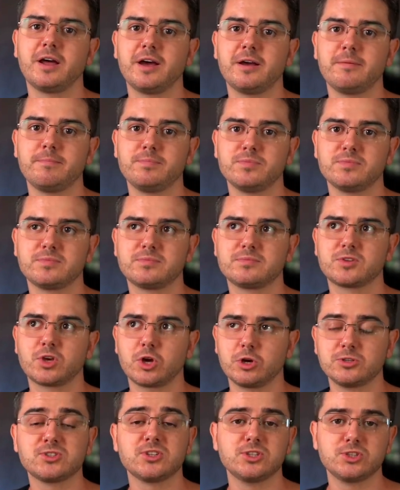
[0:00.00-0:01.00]
Um,
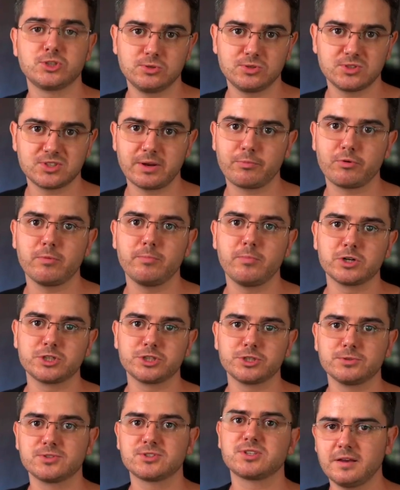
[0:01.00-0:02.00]
Ghost into separate
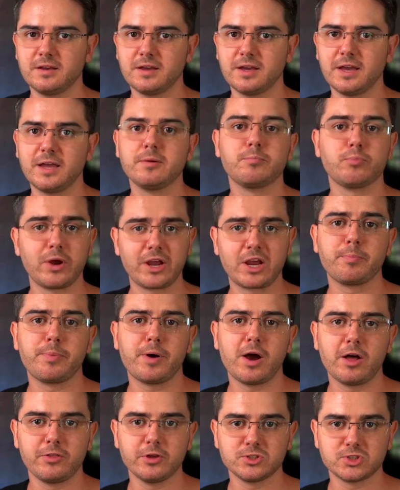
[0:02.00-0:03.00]
modules and break
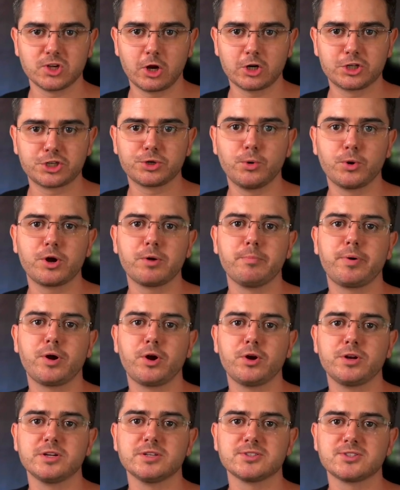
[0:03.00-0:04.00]
apart those logical
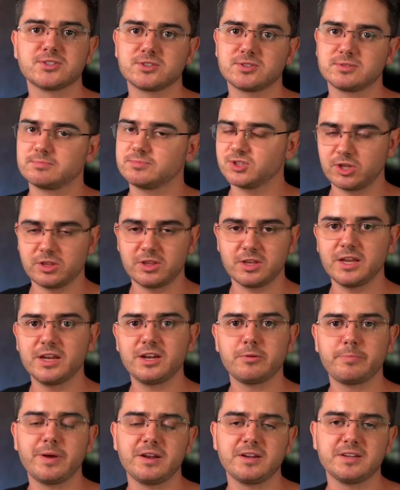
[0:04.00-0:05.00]
components so that
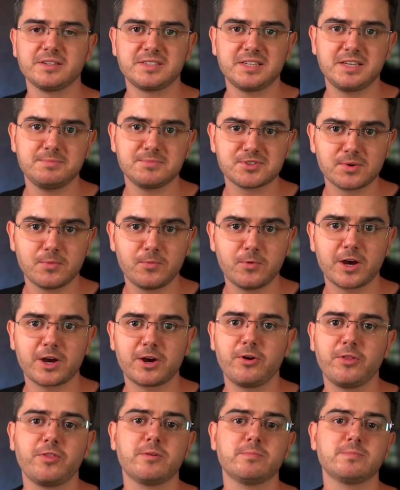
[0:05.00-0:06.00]
independent teams can
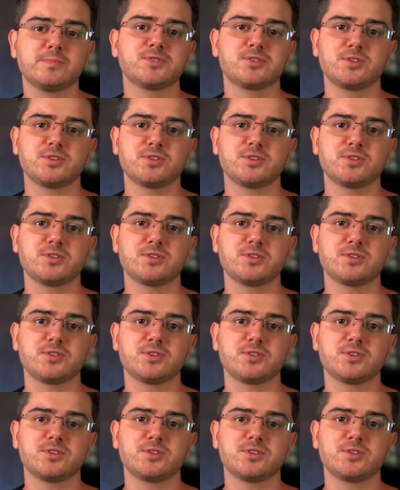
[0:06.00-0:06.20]
work on them,